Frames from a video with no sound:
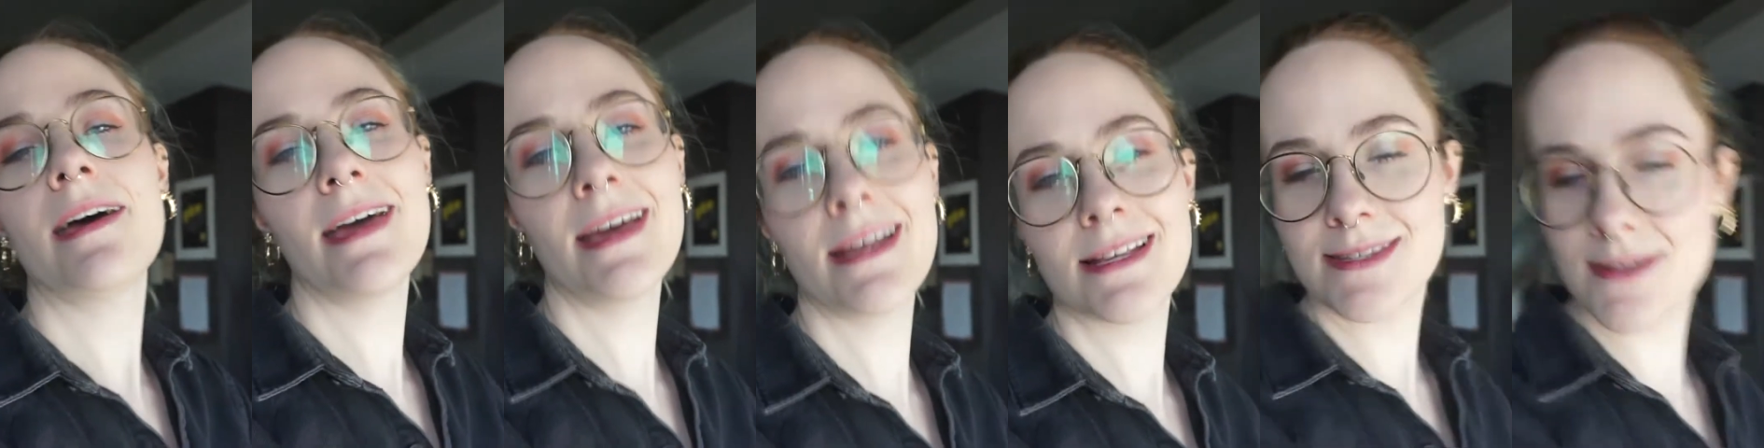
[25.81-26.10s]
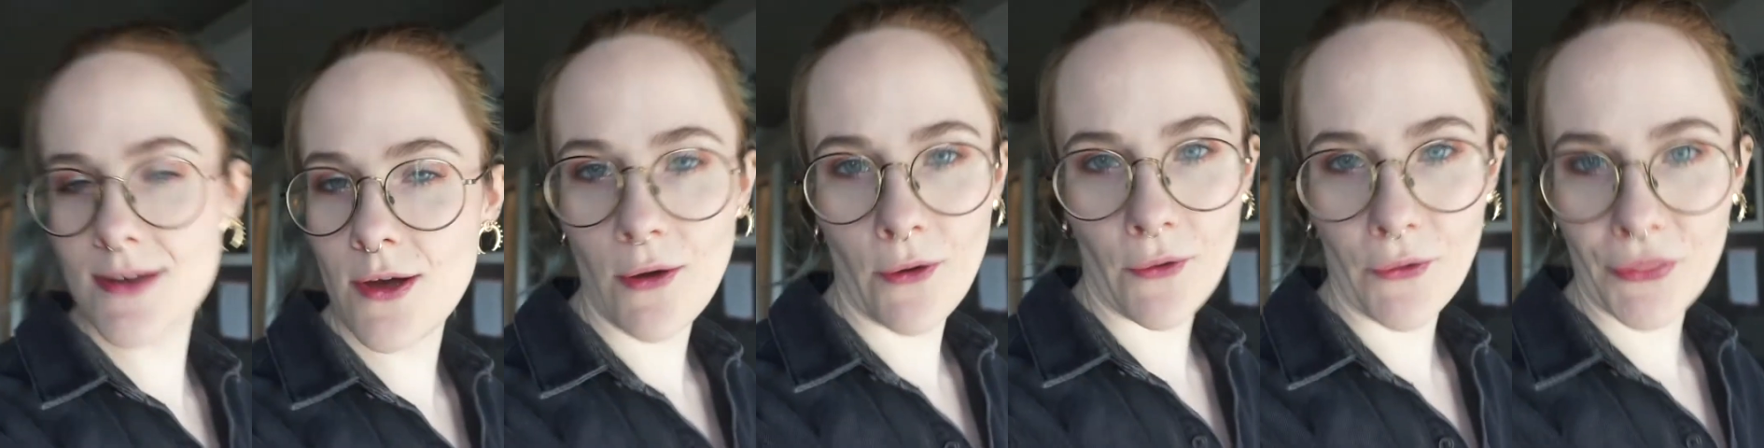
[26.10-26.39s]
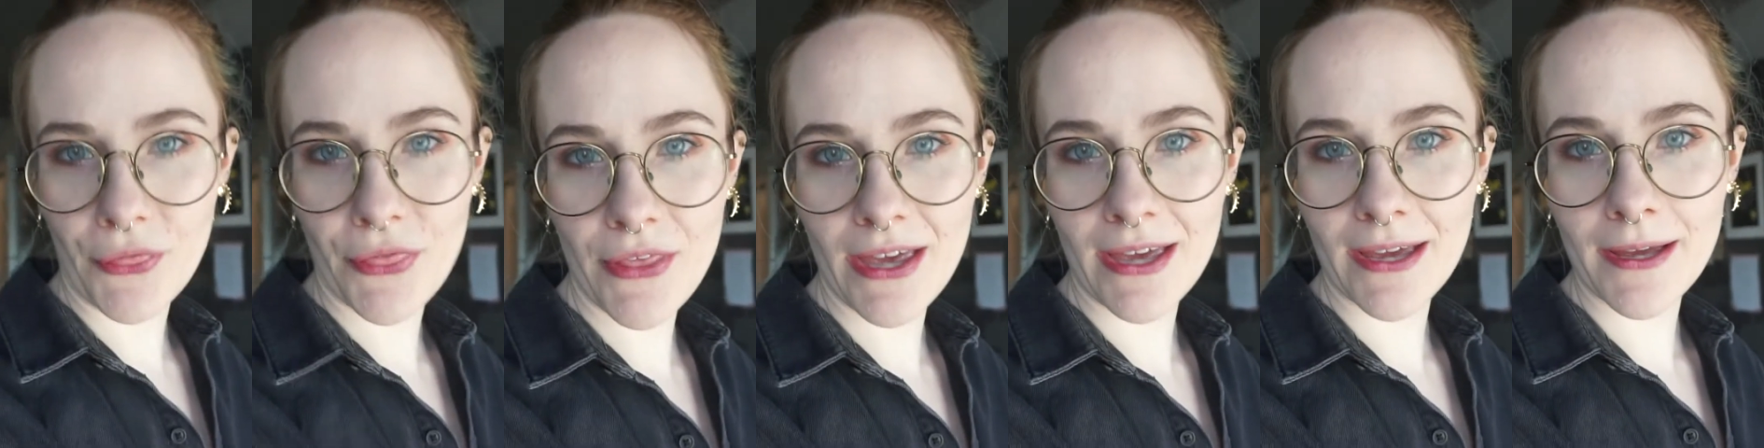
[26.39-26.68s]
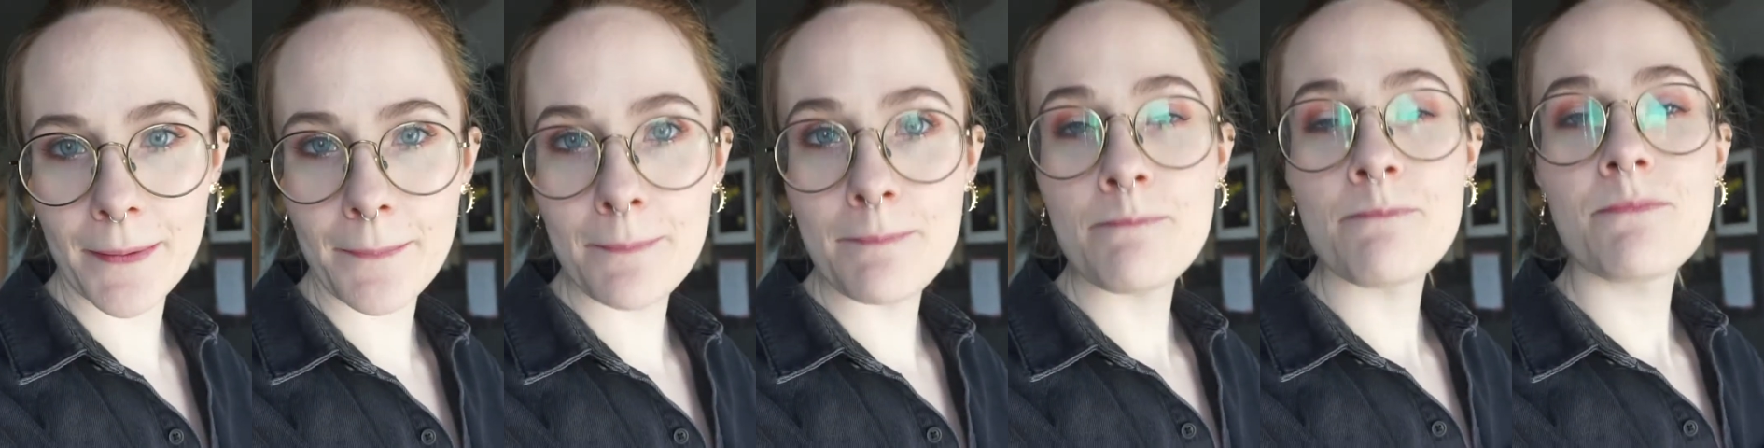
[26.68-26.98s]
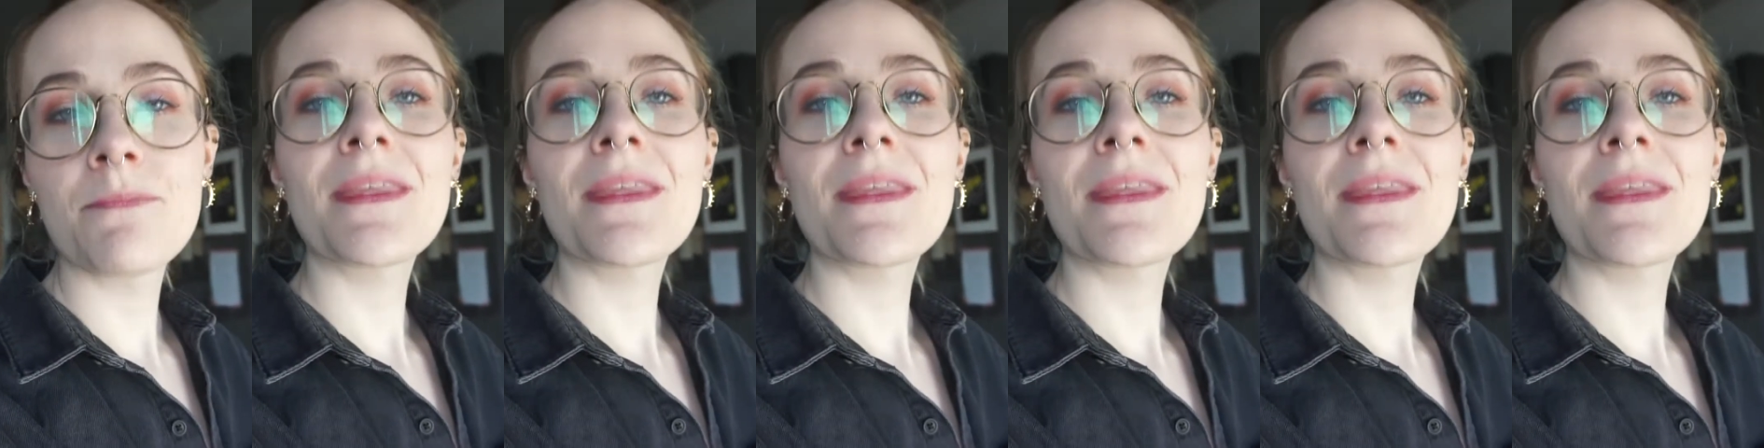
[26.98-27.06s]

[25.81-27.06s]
It's a whole thing.